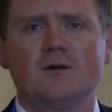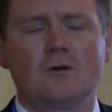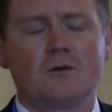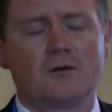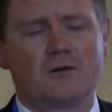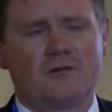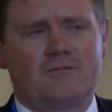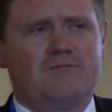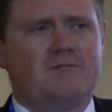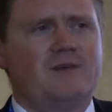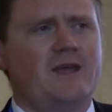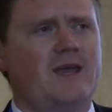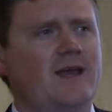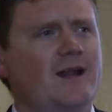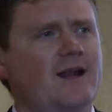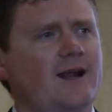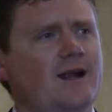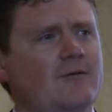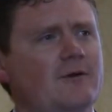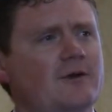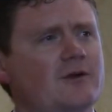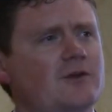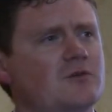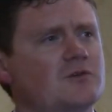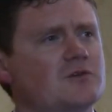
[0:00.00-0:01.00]
Or can I
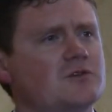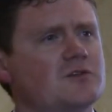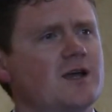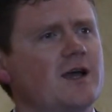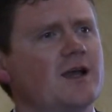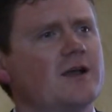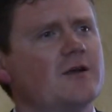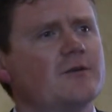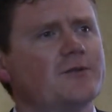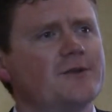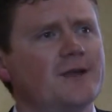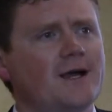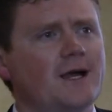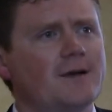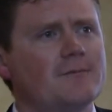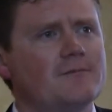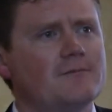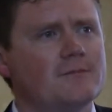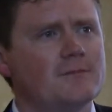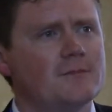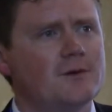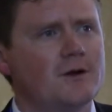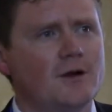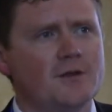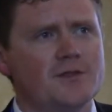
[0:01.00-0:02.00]
reduce cycle time
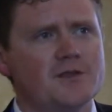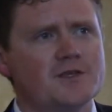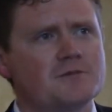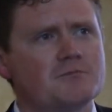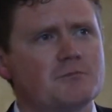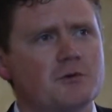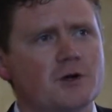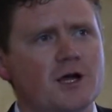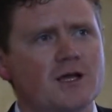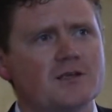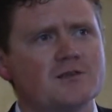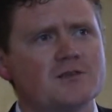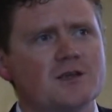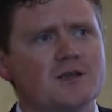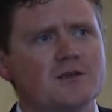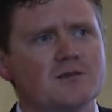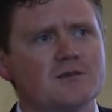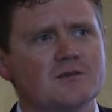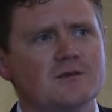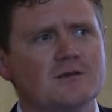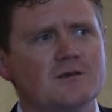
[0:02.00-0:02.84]
on this process?